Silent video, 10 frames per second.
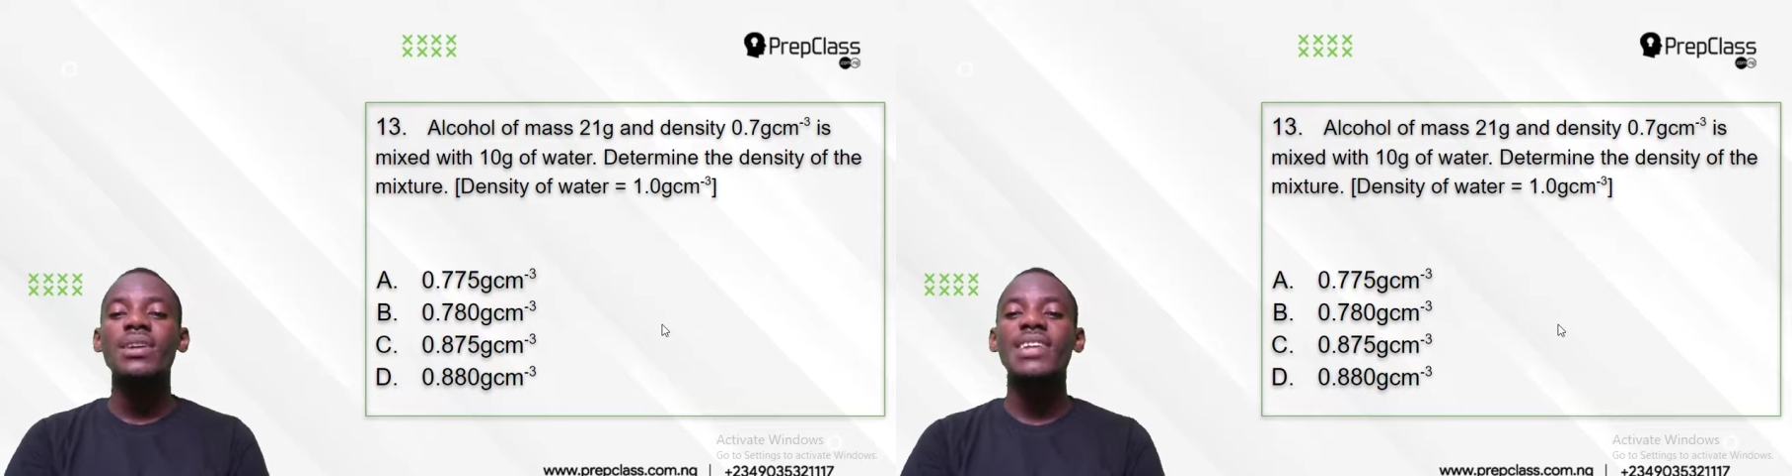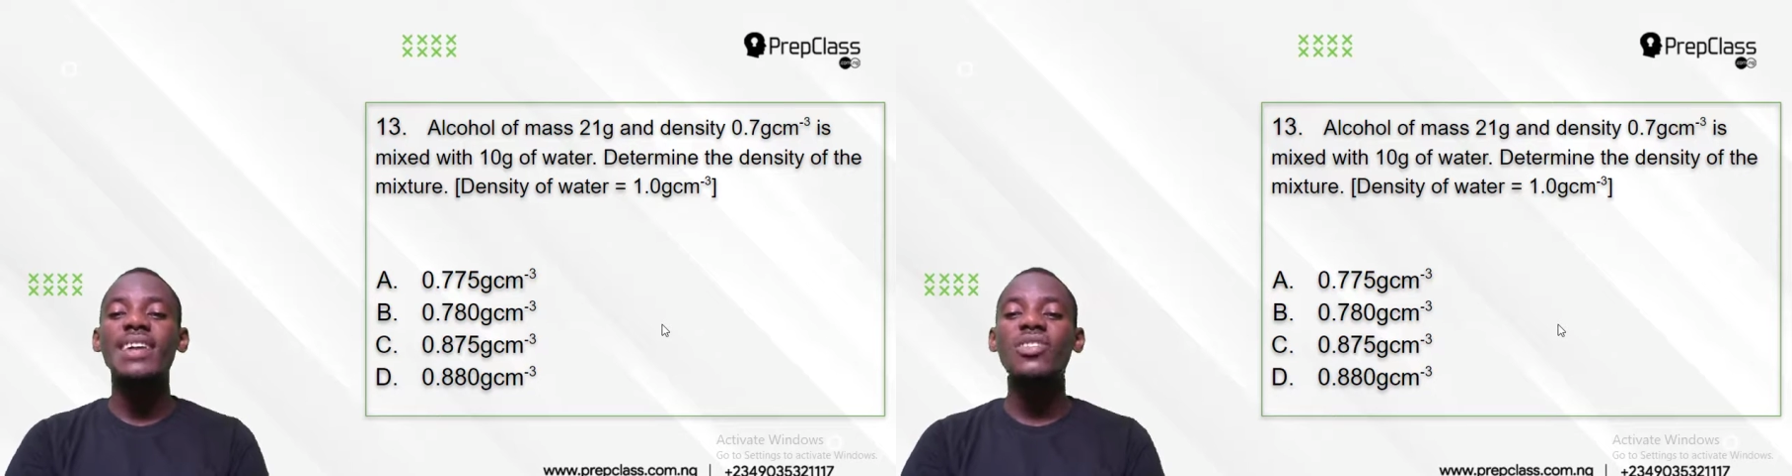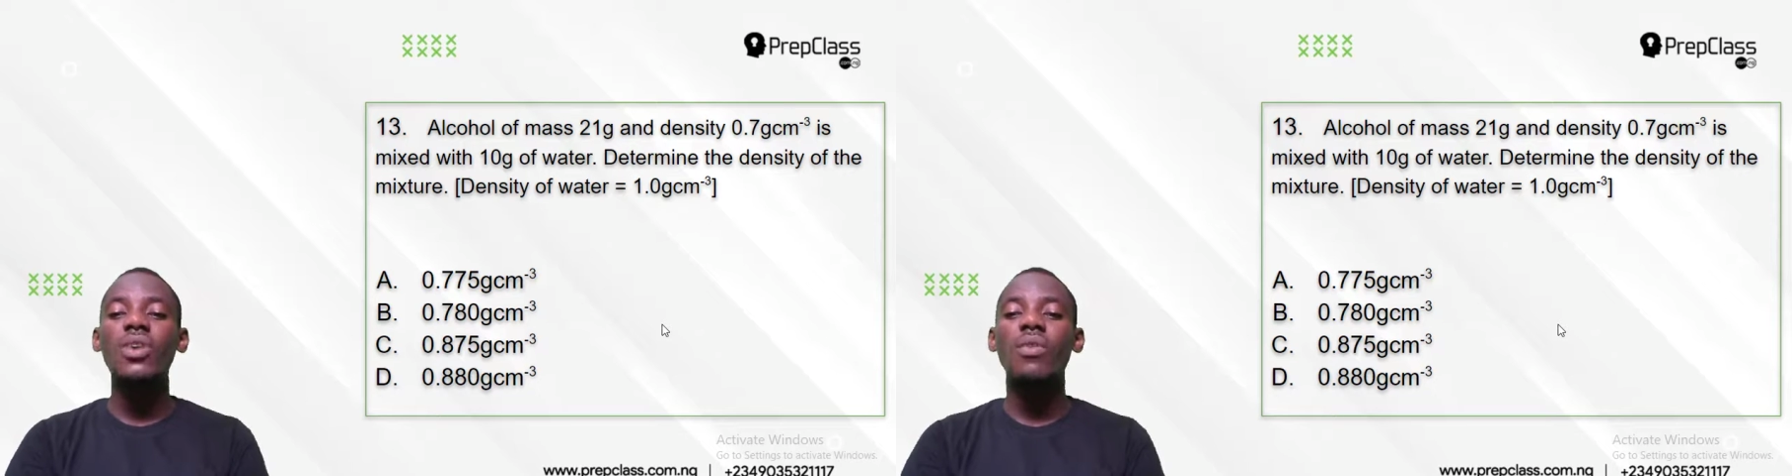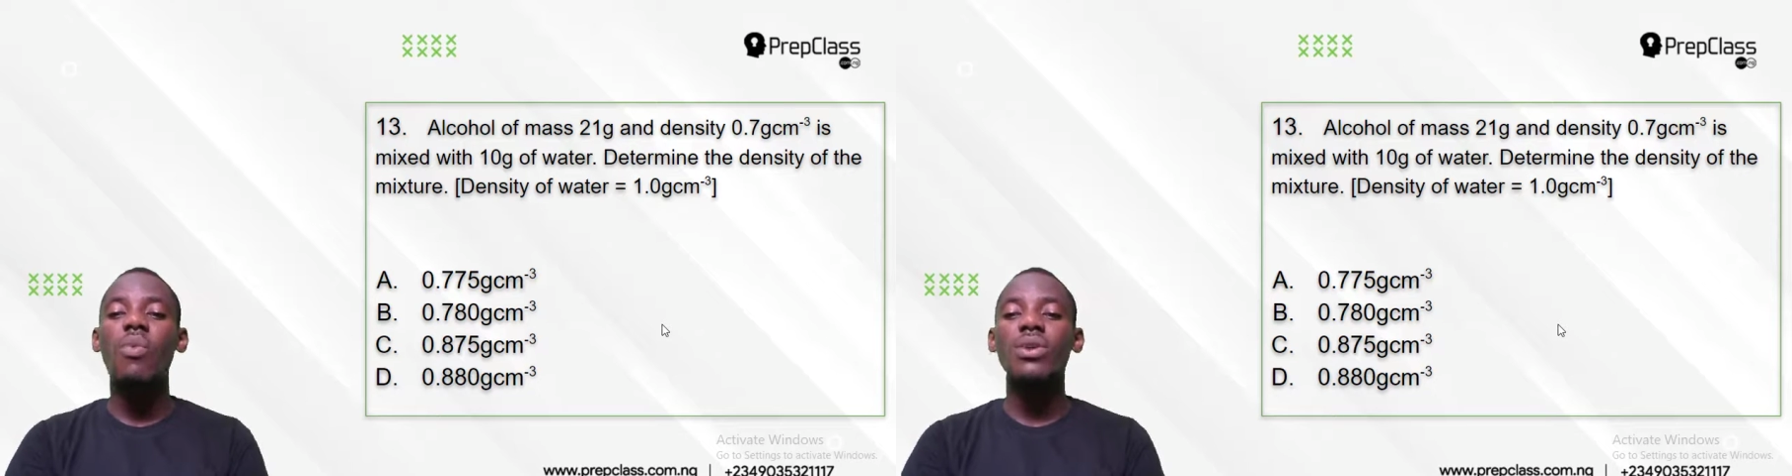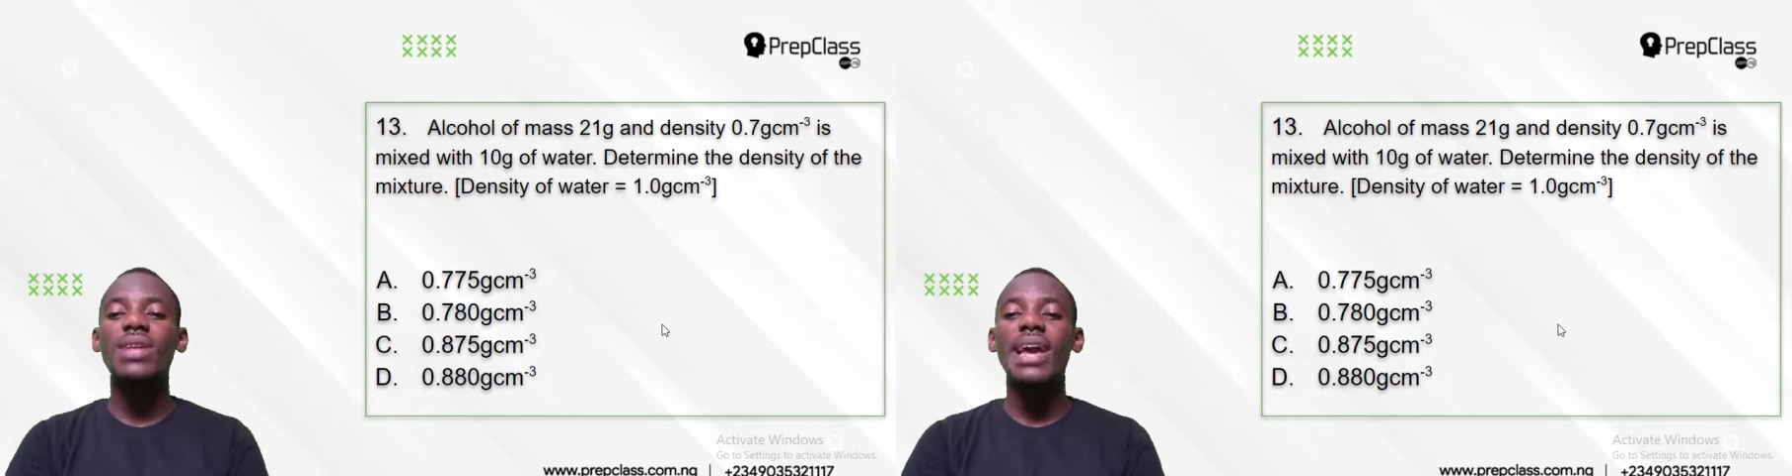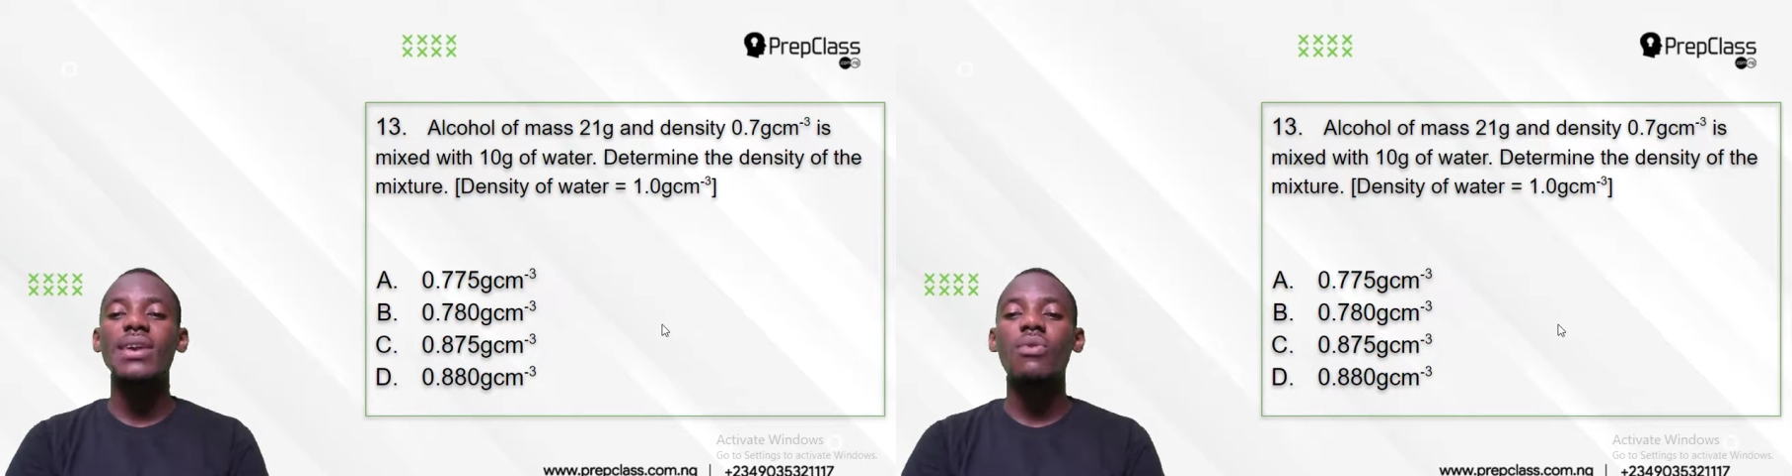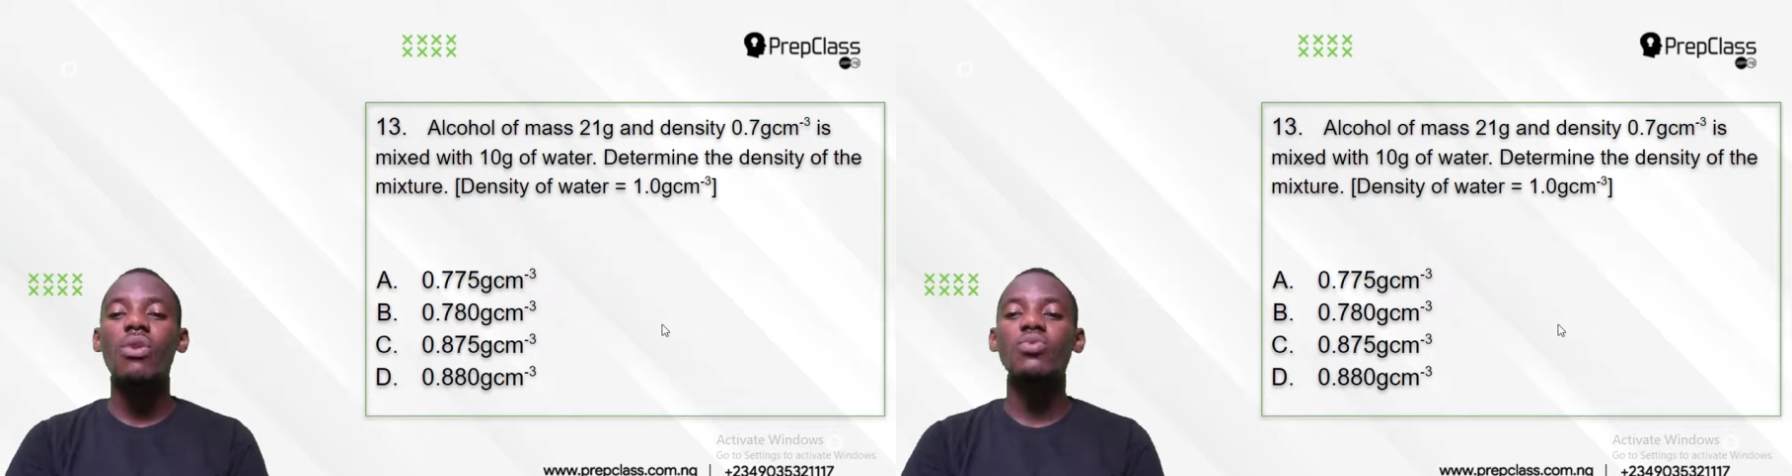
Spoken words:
Density of water equals